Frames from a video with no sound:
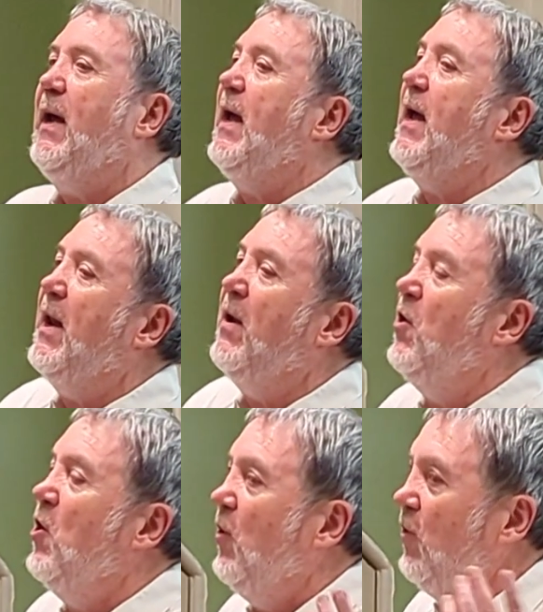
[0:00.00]
in
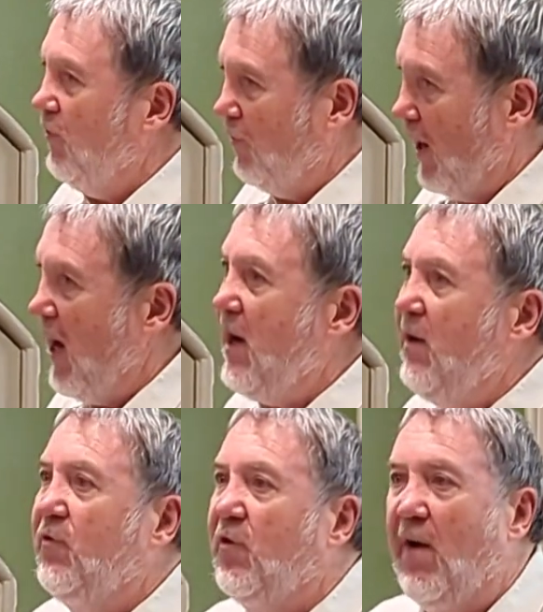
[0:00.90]

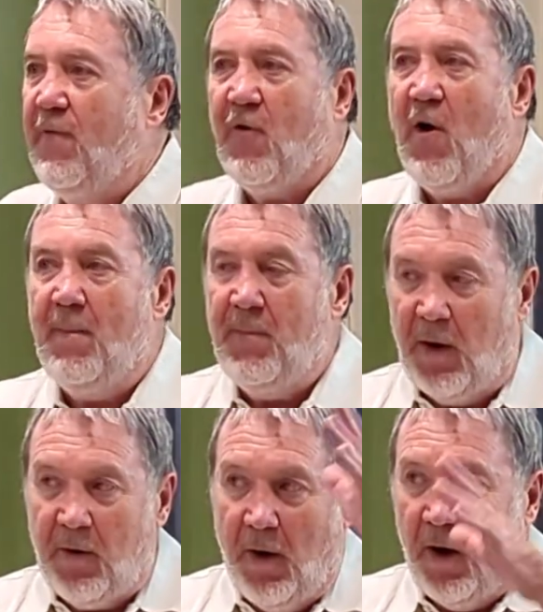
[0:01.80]
slaves from uh,
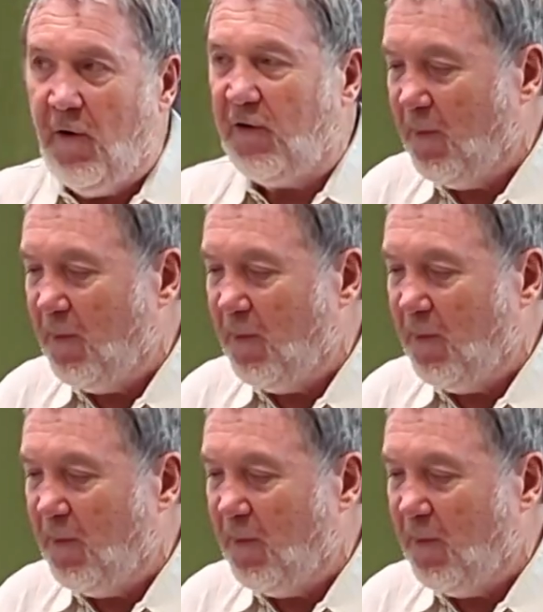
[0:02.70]
across the